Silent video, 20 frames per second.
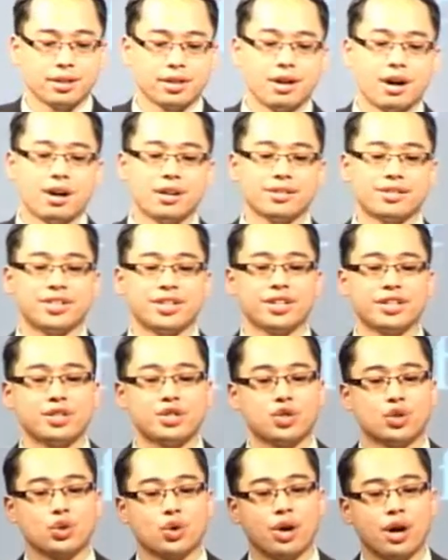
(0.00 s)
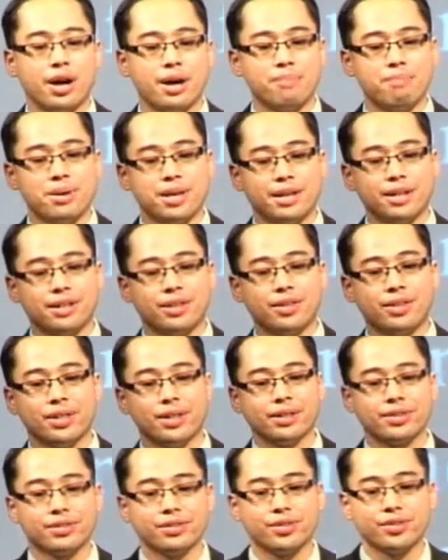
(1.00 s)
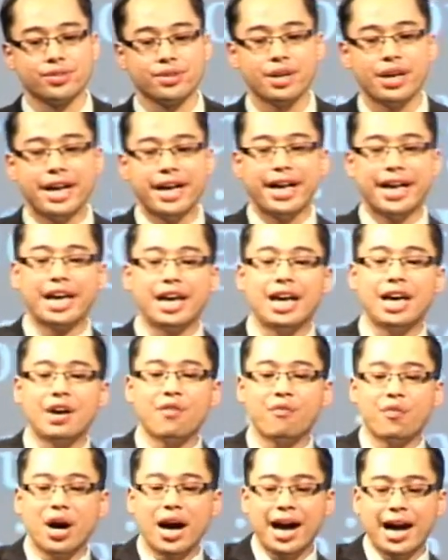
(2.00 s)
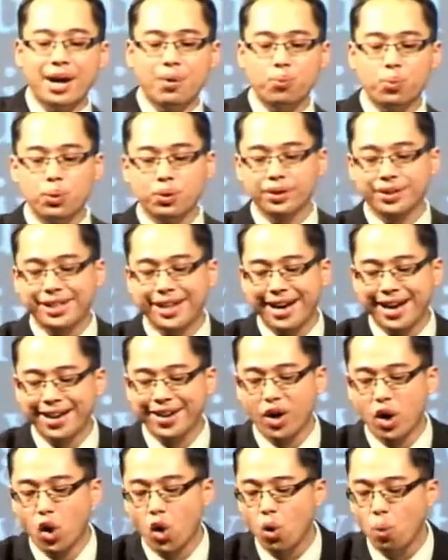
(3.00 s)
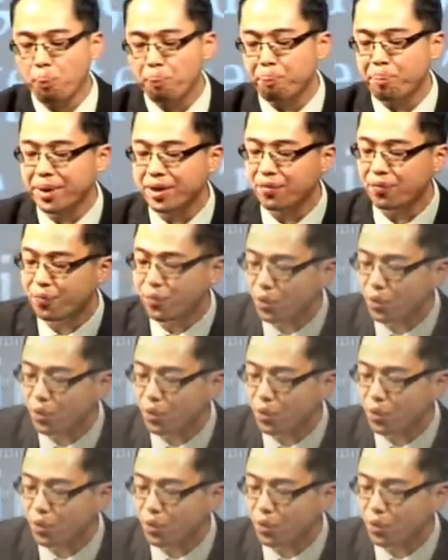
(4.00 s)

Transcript: God says, Try me in this, if I will not open